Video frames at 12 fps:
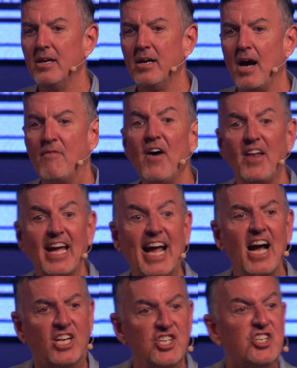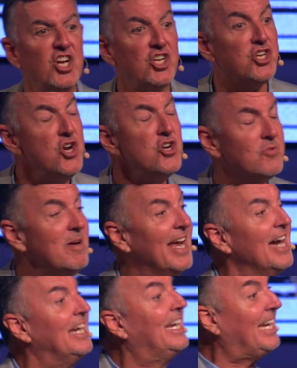I felt like God could still use me
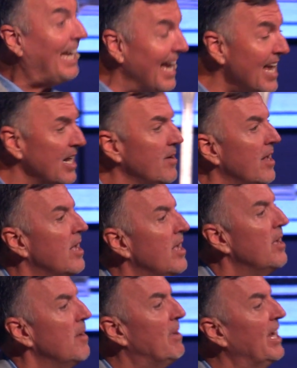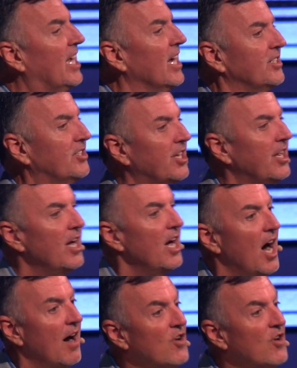again because of